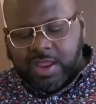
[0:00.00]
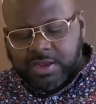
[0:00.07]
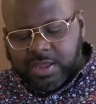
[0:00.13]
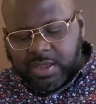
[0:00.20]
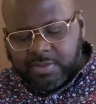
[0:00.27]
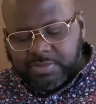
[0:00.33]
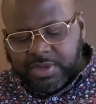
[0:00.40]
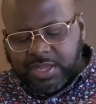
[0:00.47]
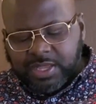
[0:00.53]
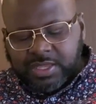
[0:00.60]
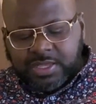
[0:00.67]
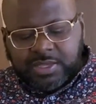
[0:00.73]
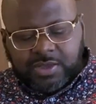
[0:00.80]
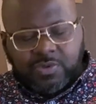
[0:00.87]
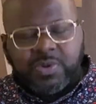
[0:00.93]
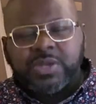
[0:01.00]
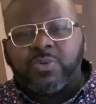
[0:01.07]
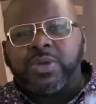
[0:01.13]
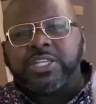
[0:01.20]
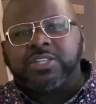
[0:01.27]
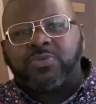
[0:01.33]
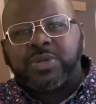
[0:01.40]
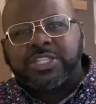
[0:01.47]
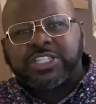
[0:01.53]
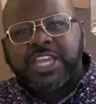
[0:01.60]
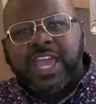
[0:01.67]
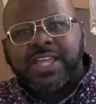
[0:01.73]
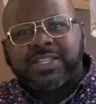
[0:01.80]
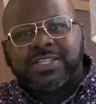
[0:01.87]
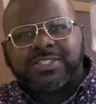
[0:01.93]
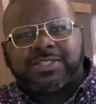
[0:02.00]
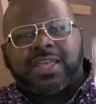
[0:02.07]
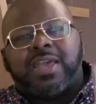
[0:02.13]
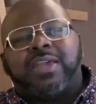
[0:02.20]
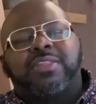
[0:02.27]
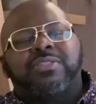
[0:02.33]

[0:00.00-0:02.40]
now, but we chatting this thing